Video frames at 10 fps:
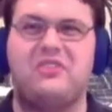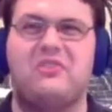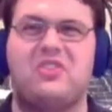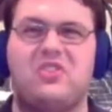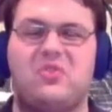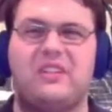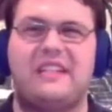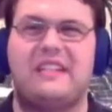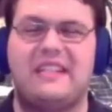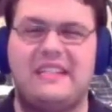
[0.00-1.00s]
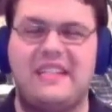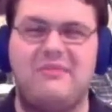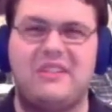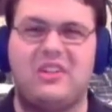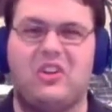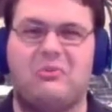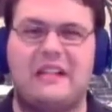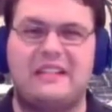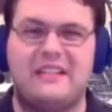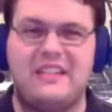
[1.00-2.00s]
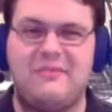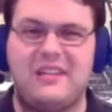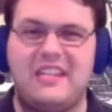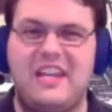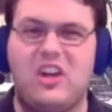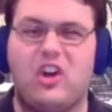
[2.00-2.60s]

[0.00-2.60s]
to ensure that the Demon King